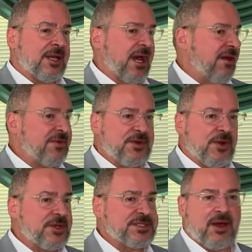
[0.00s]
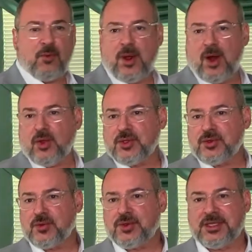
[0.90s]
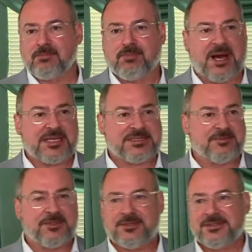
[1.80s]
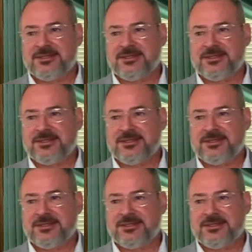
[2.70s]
Have you noticed how well you do the impossible?